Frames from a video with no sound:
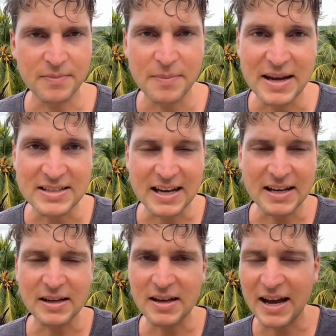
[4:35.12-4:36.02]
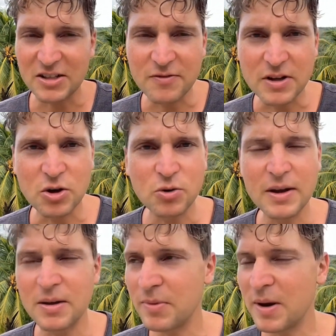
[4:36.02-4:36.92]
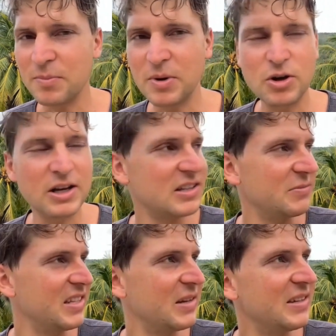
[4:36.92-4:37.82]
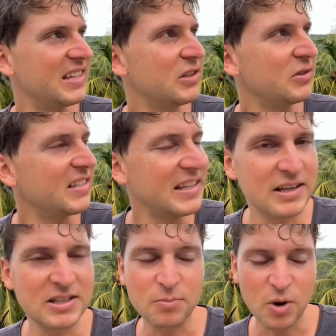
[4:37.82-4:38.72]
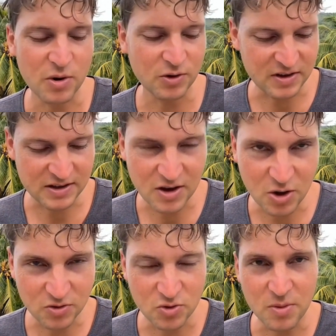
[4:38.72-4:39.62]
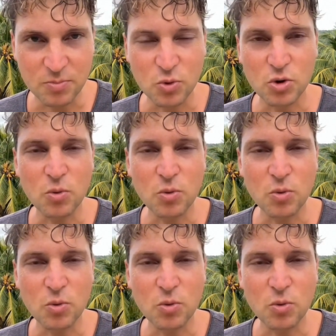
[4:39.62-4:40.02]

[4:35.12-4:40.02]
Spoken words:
I said in the last video that the probability is becoming increasingly smaller that Donald Trump will